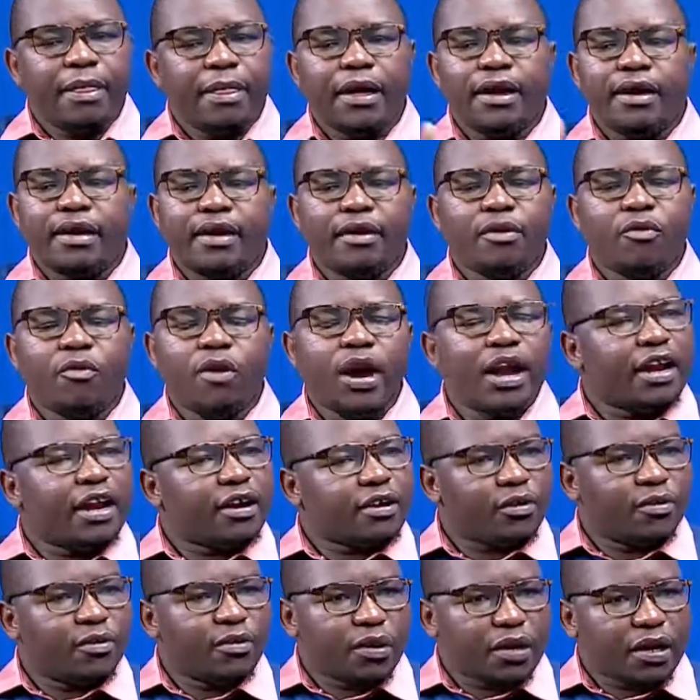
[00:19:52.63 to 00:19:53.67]
then well
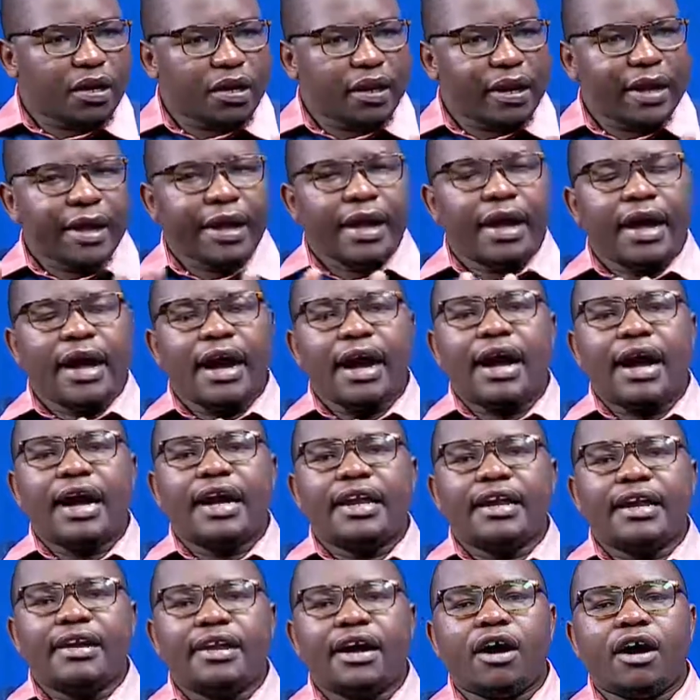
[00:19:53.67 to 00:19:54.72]
and good.
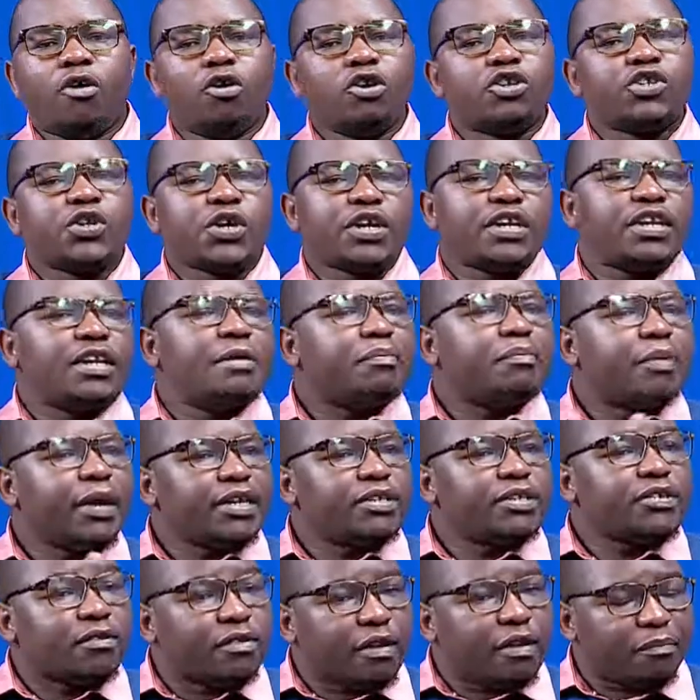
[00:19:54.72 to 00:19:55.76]
And also it
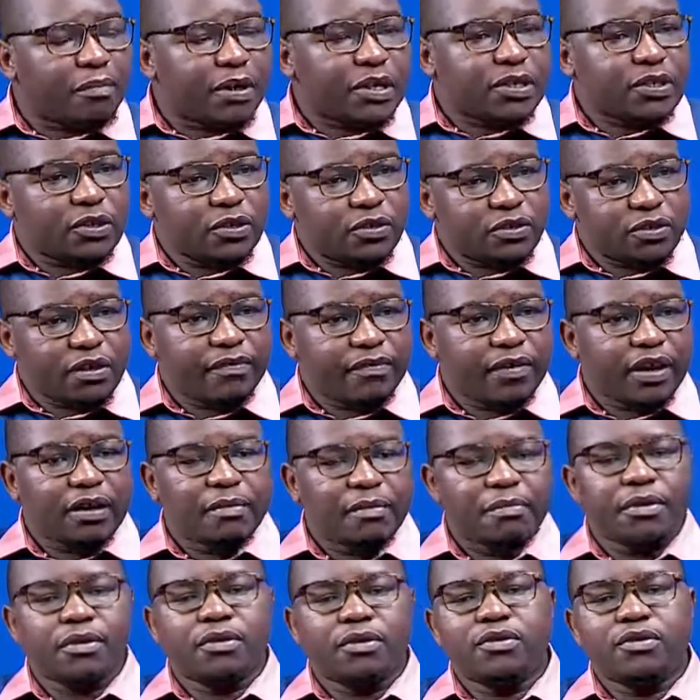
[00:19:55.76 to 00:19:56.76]
depends on the person traveling,